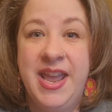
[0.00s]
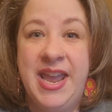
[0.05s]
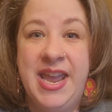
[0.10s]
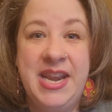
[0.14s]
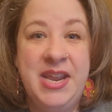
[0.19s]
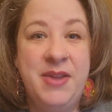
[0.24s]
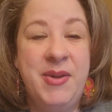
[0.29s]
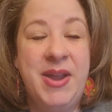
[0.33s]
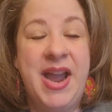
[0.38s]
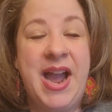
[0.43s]

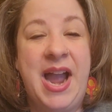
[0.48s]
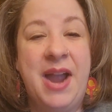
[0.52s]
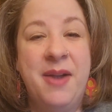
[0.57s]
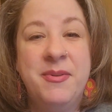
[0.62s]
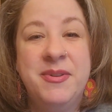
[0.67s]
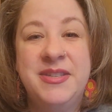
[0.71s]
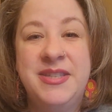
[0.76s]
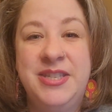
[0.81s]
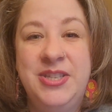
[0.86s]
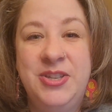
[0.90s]
Anyway, I
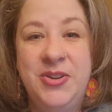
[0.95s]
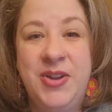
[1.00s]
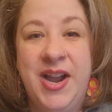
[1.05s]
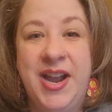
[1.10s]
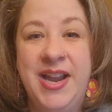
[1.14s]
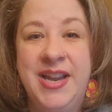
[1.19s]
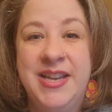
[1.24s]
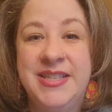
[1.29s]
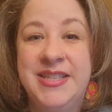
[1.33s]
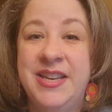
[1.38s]
will see you
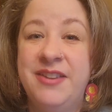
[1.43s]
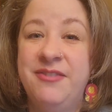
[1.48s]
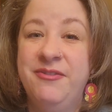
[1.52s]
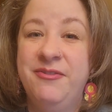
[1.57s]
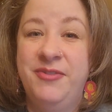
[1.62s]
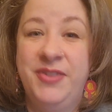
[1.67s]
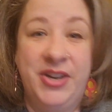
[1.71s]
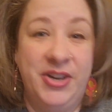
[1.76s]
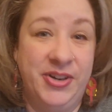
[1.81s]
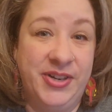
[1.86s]
guys
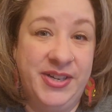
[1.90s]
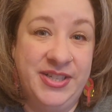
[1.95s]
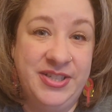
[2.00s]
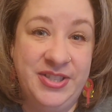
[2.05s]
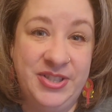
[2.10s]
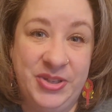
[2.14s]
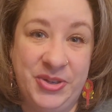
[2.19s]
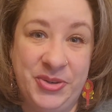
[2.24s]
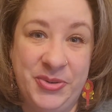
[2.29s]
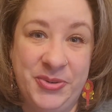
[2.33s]
very
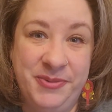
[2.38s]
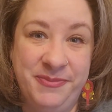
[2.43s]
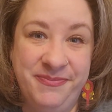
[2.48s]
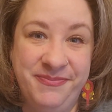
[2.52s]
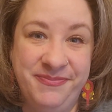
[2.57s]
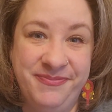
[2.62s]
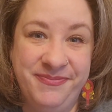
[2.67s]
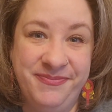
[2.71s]
soon.